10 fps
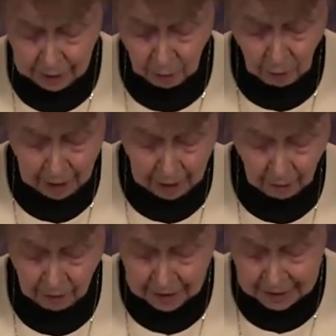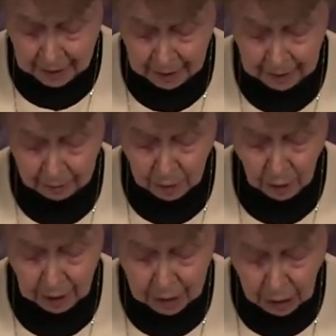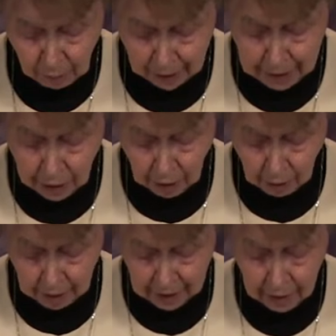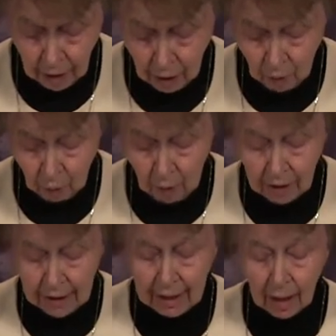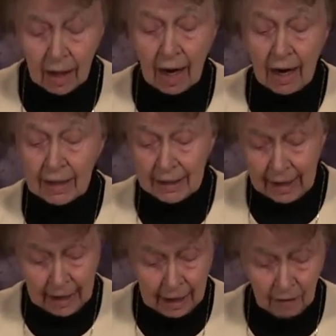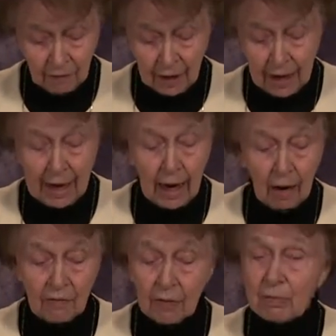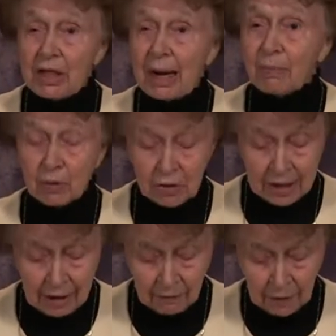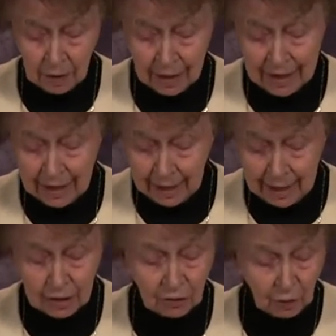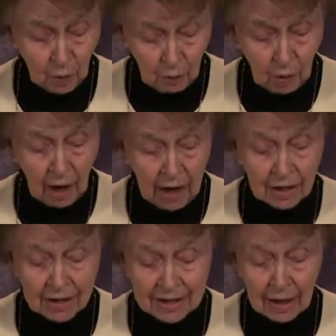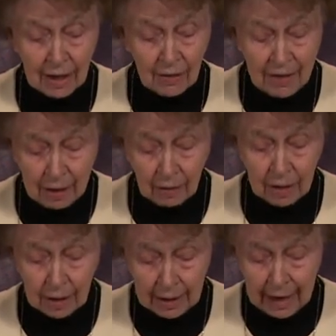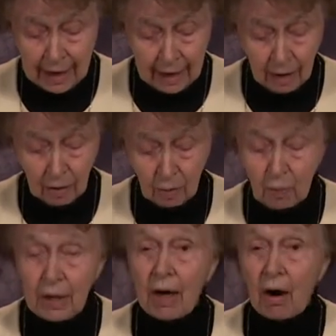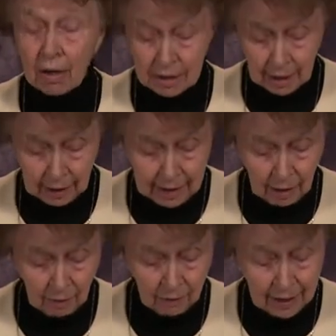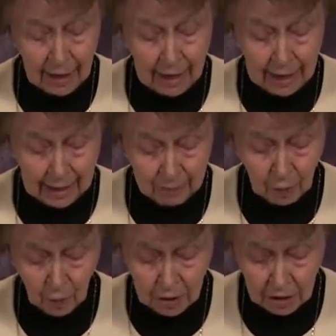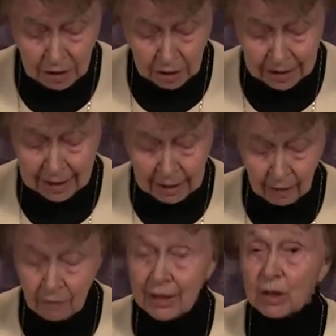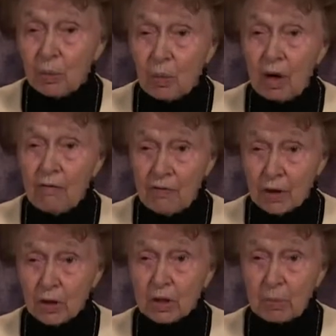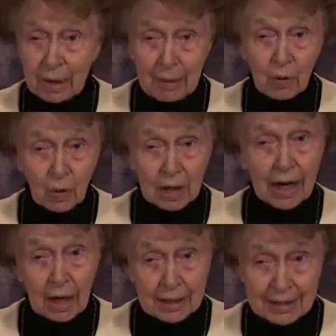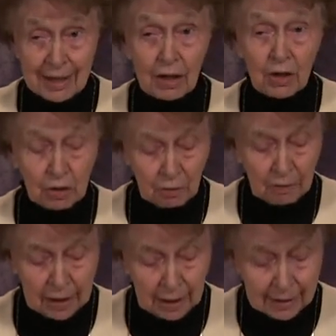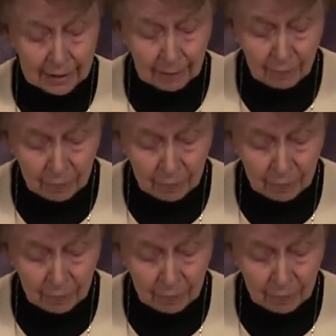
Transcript: I don't have the time to explain to thee what God gave from chapter 7 is for us that how we are to live. And I'm going to just give this one verse, but I'm going to continue to read it.